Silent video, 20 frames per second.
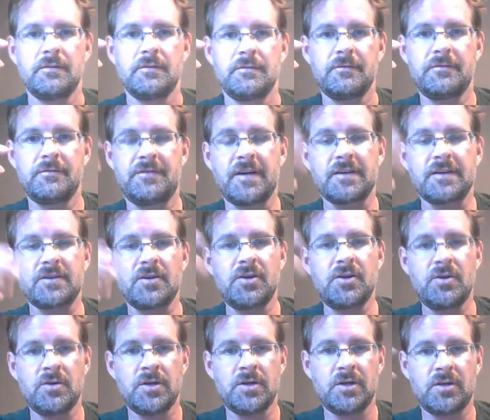vector
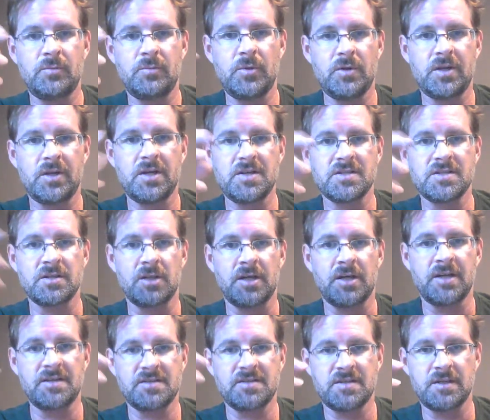unit communication
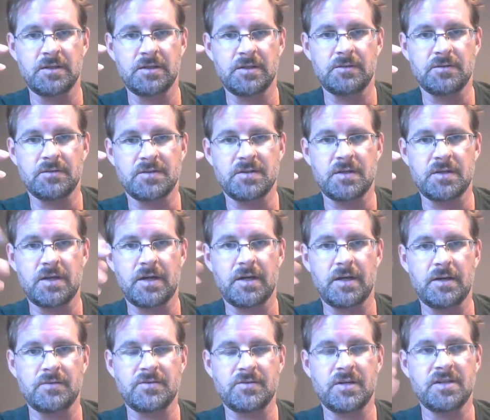line signals,
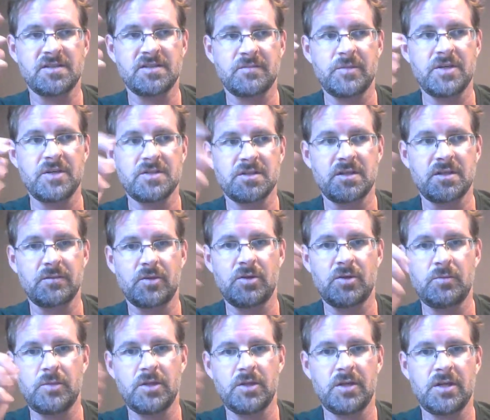transformations of
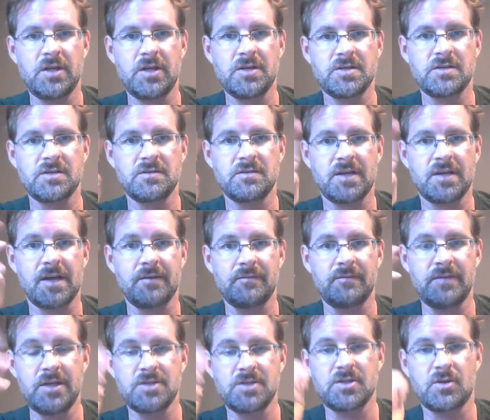communications at
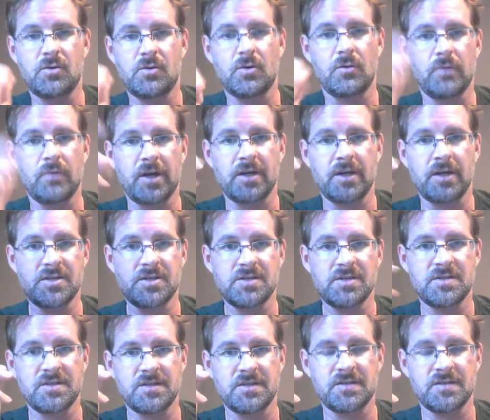nature core recognition
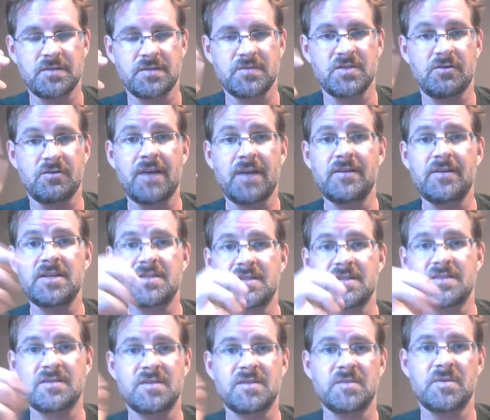systems. The gravity
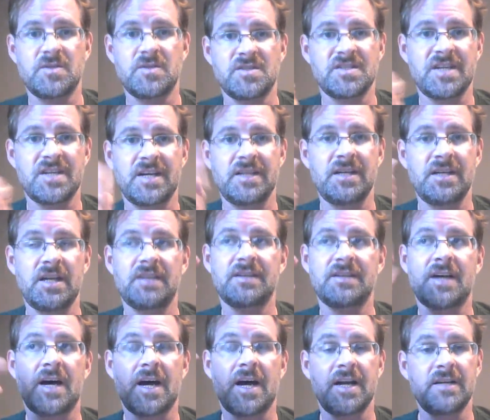systems are setting to
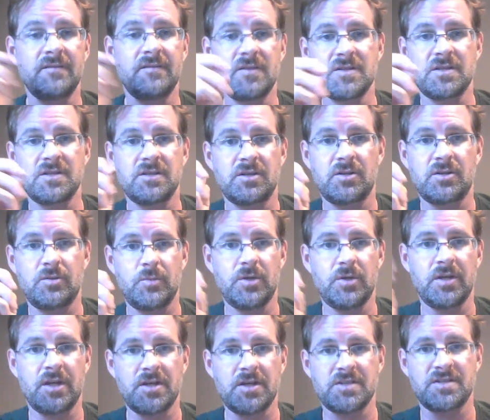high division
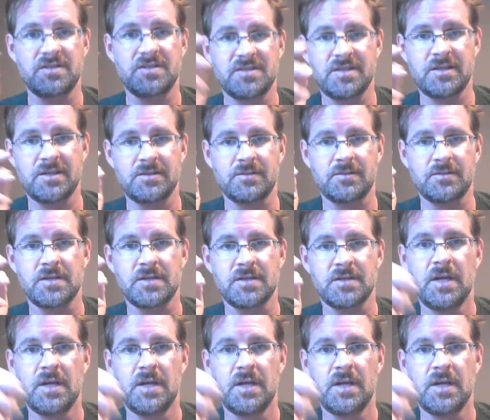communication signals.